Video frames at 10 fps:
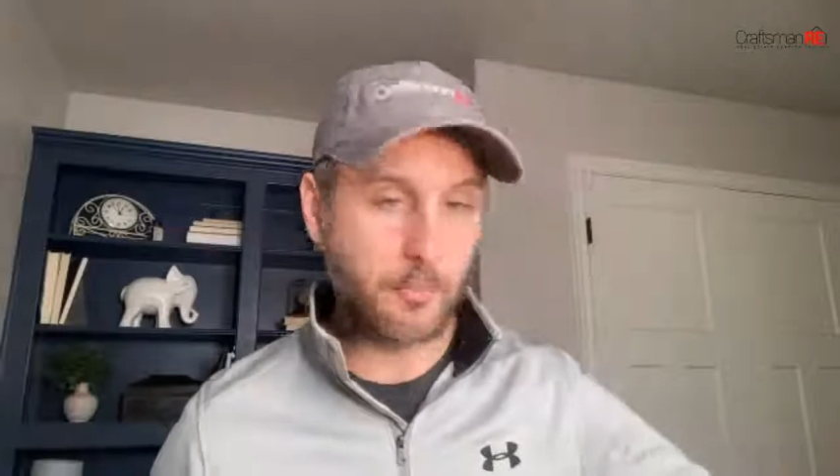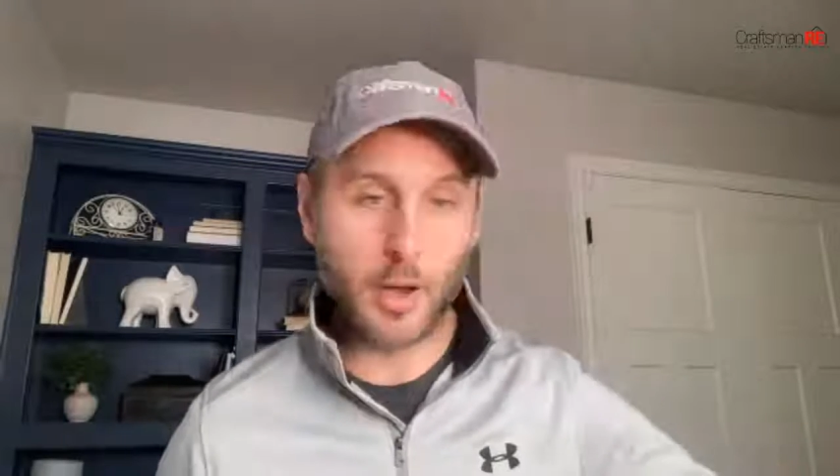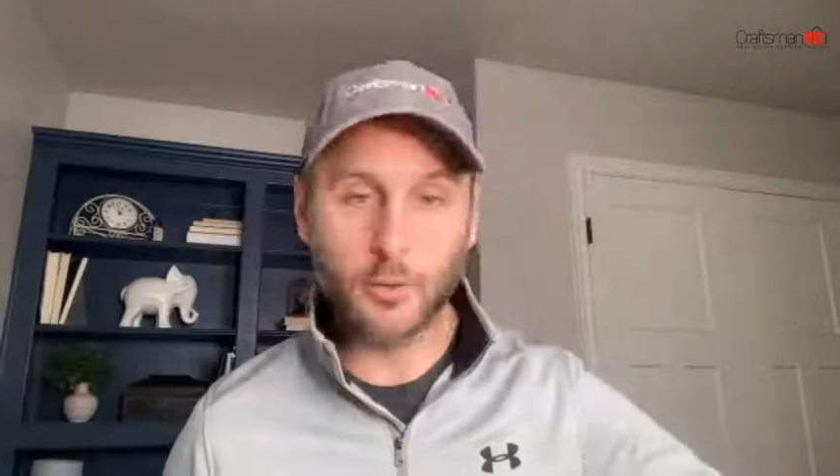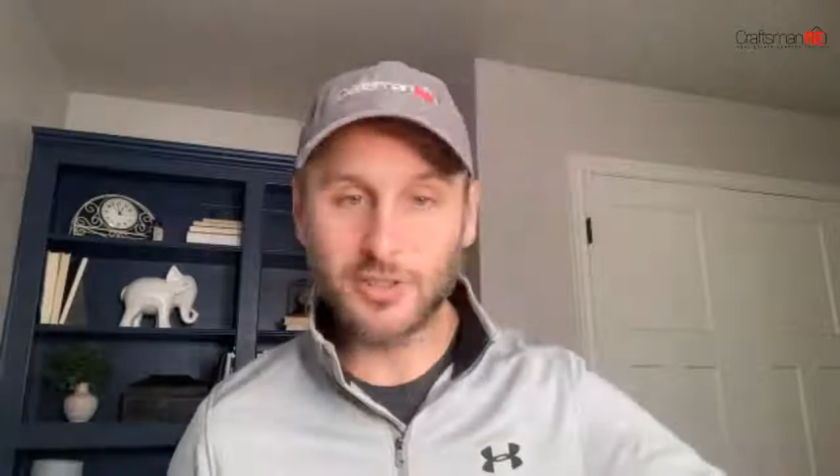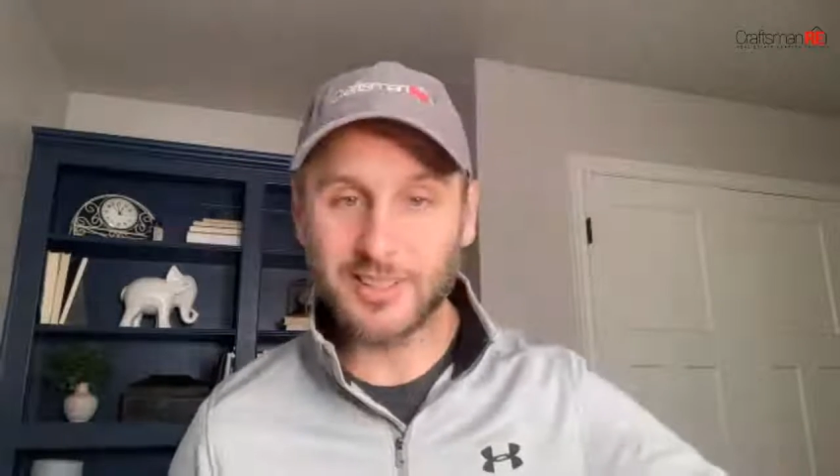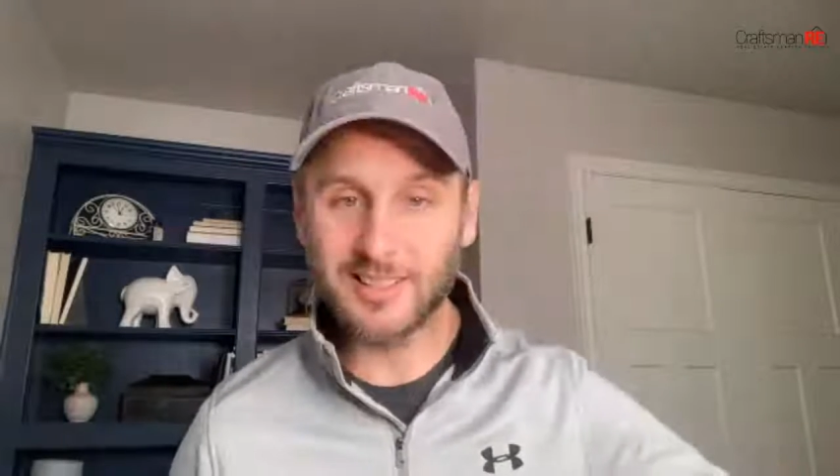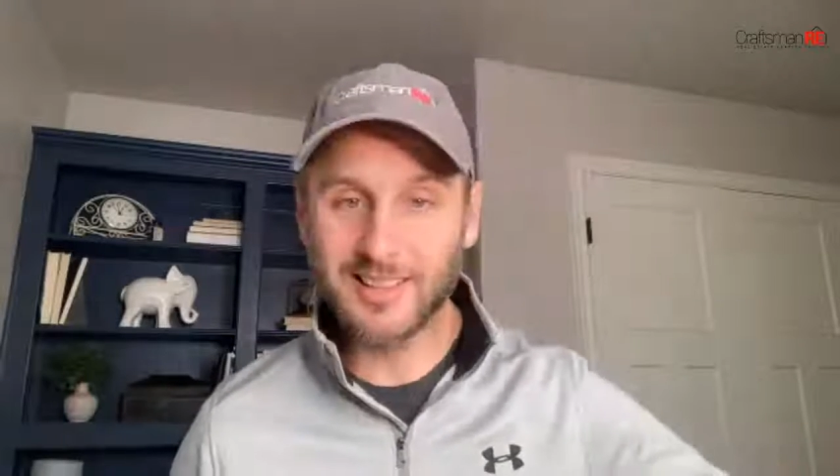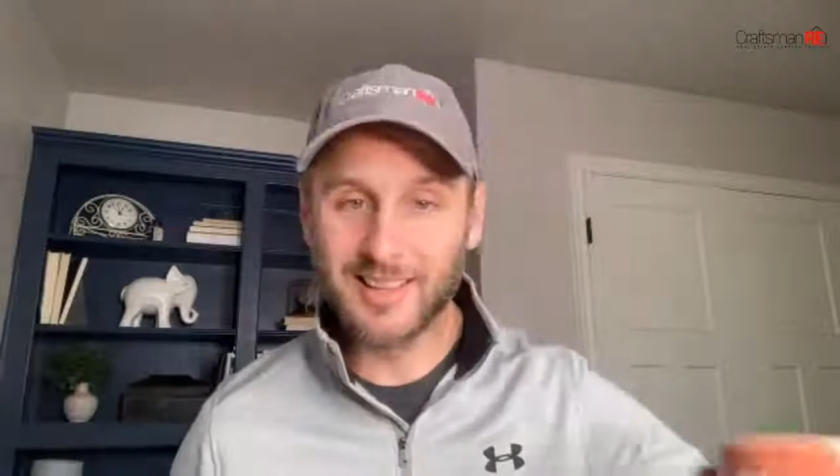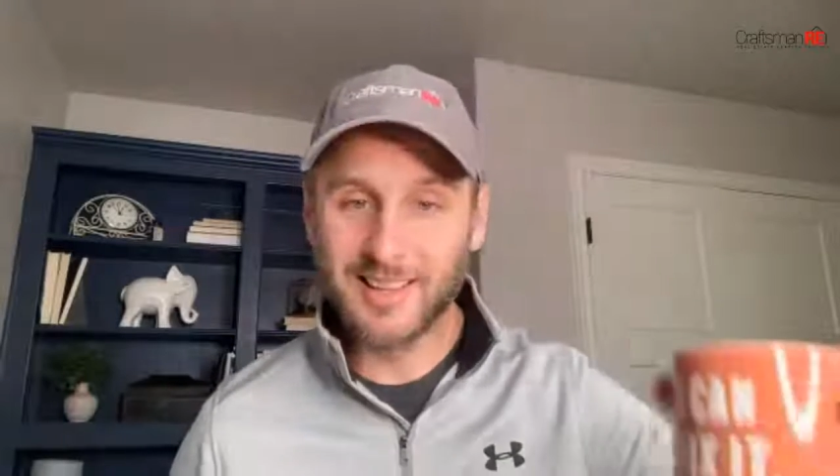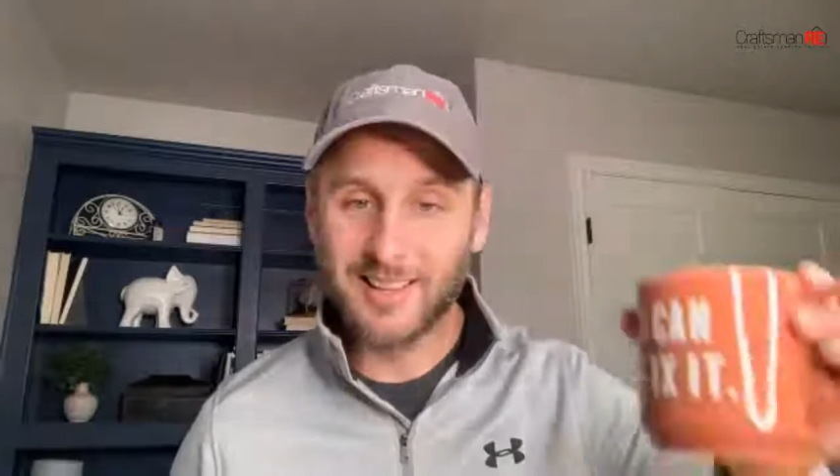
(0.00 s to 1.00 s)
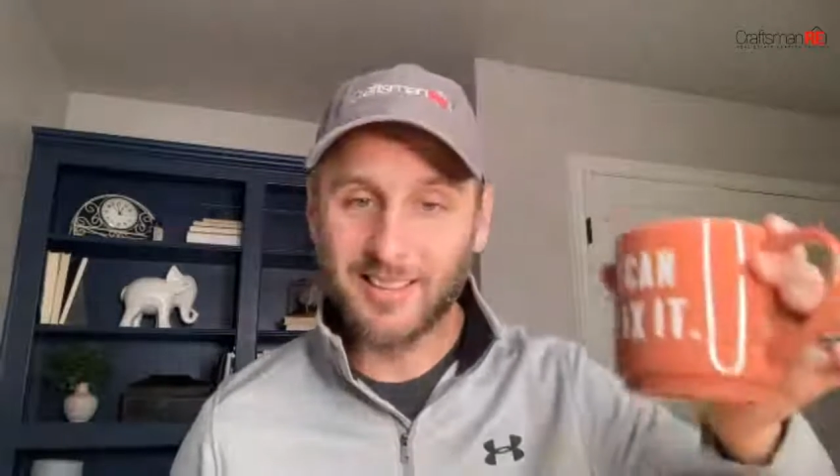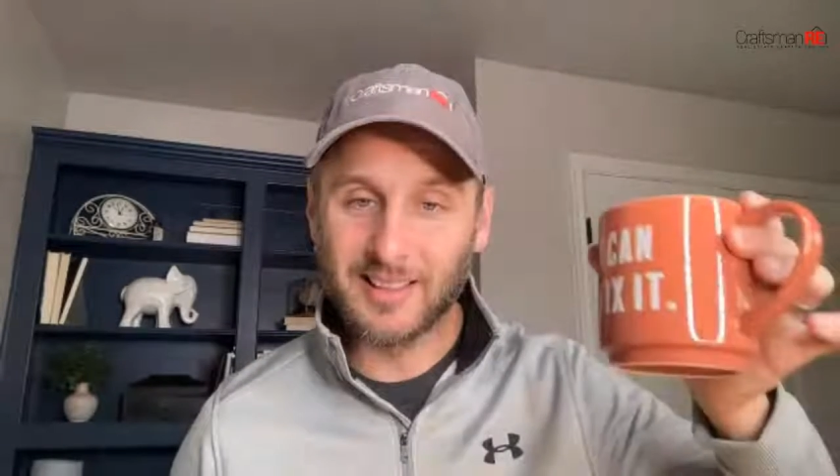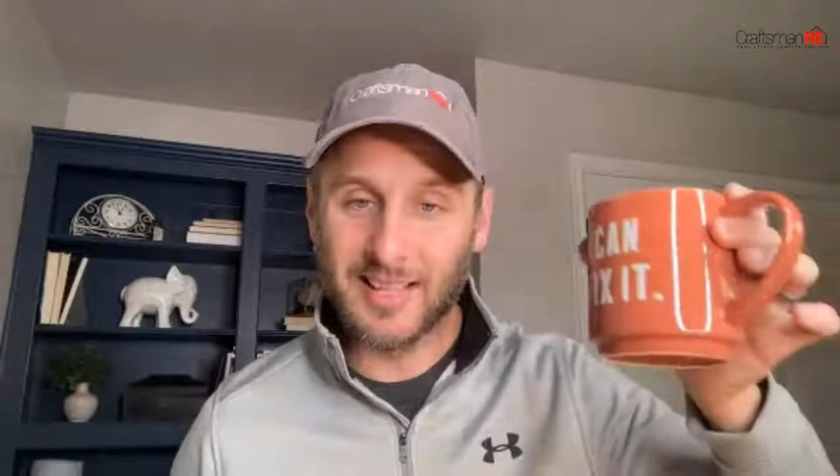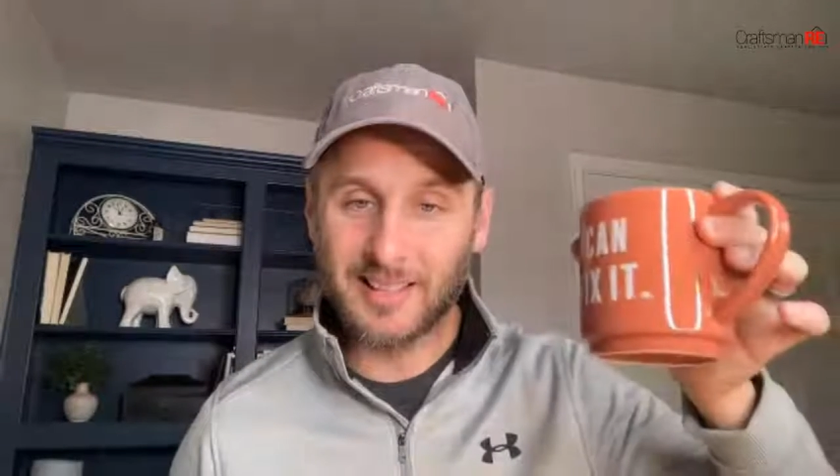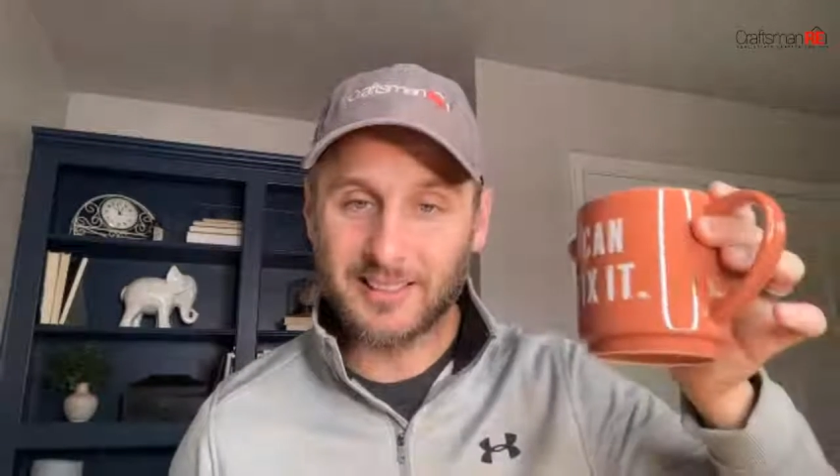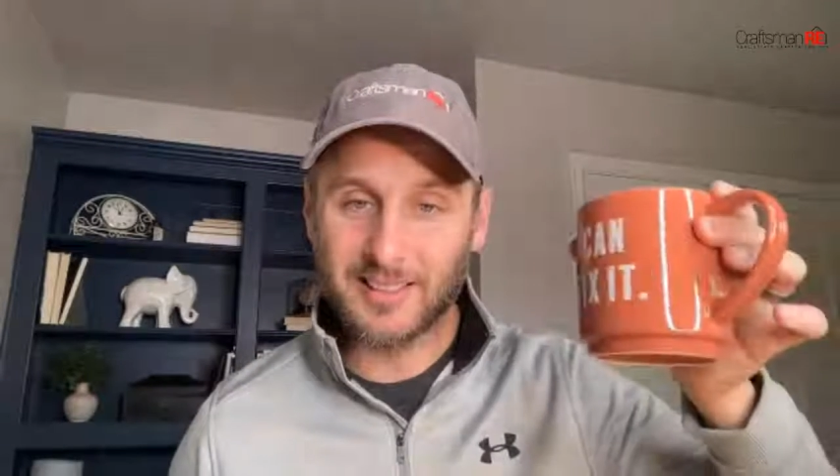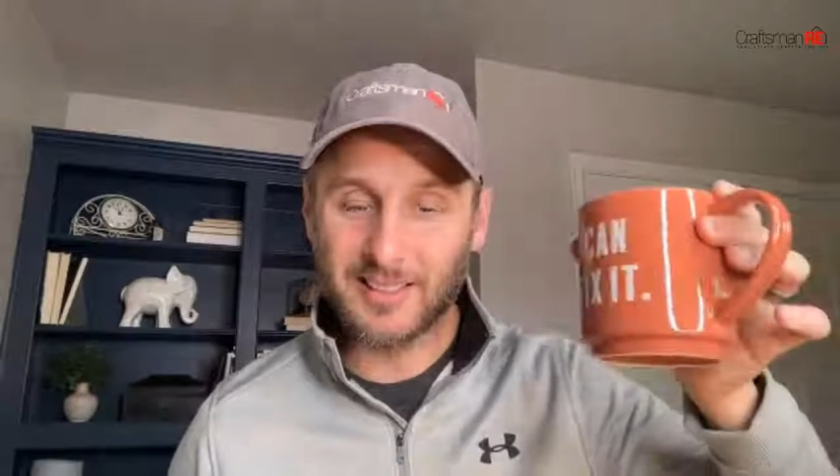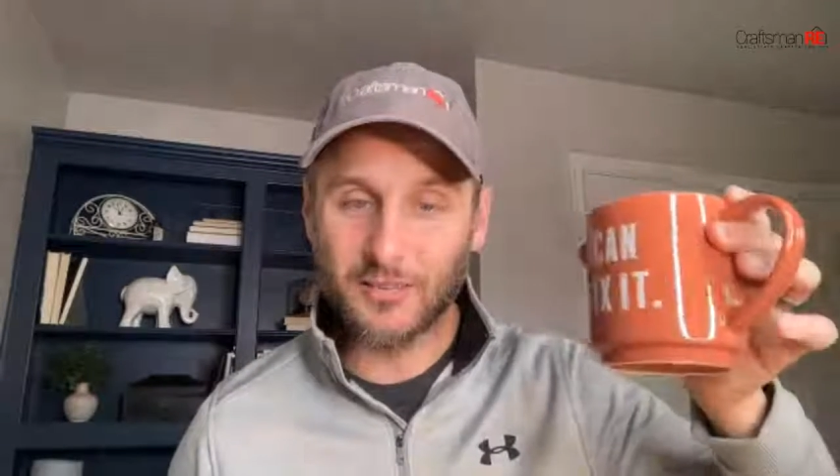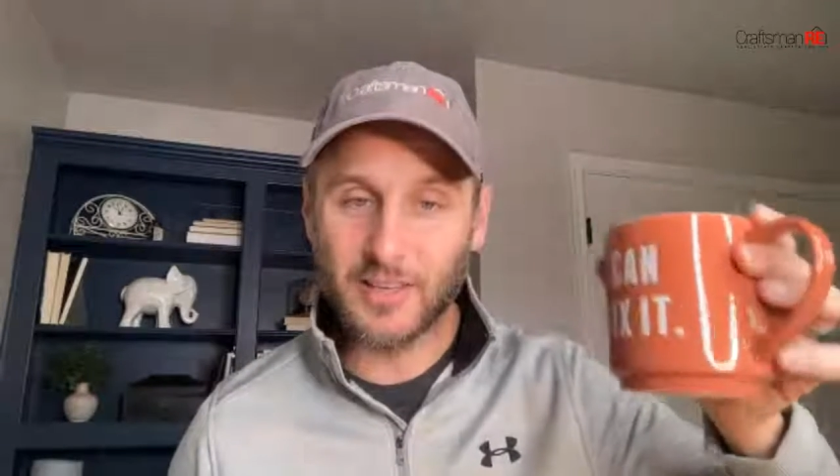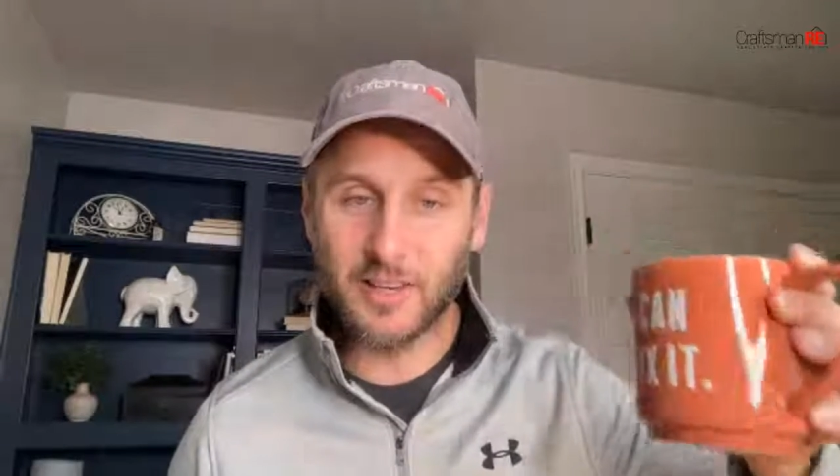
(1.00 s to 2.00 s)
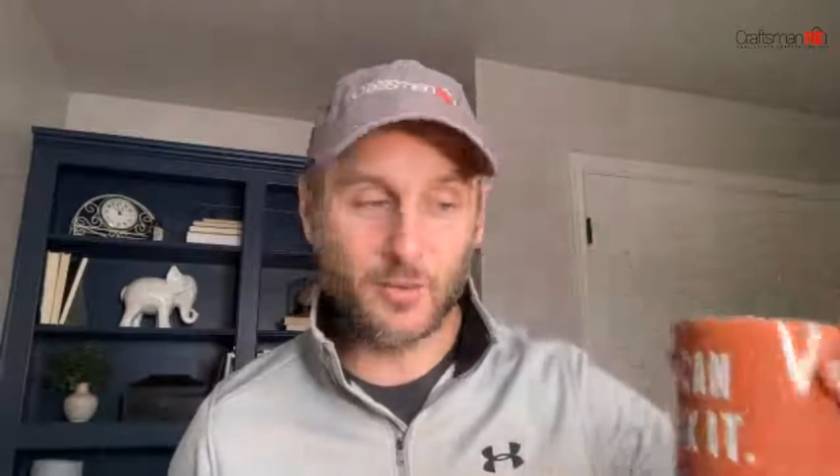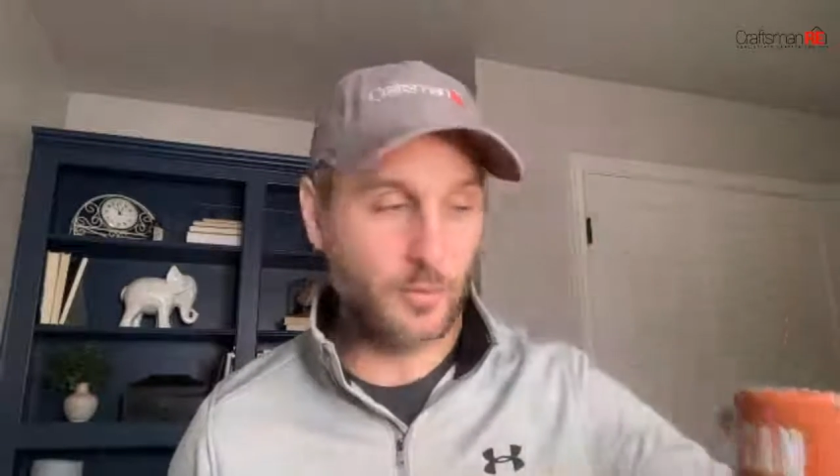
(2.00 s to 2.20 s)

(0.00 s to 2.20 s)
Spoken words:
post the link to this video